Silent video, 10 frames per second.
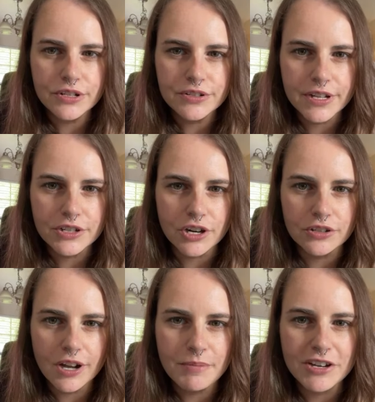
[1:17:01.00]
use that
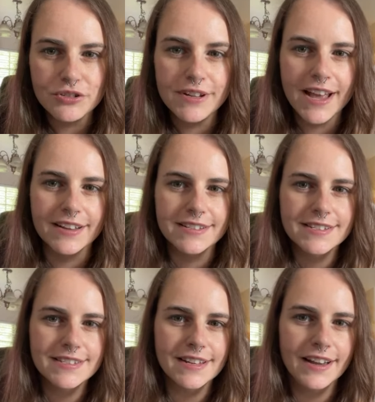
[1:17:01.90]
journal I made you?
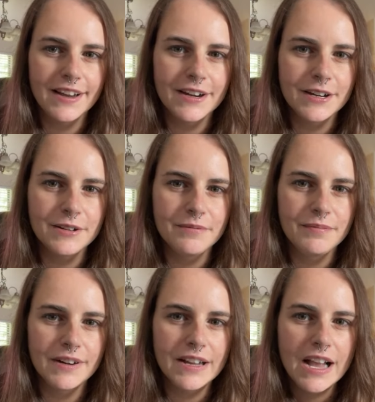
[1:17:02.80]
Yes.
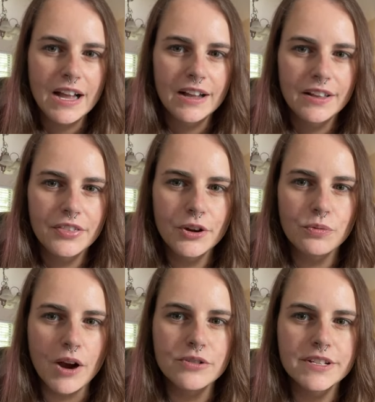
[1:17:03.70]
Um, the
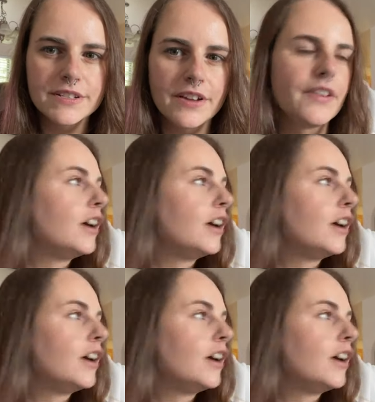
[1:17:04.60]
roses on the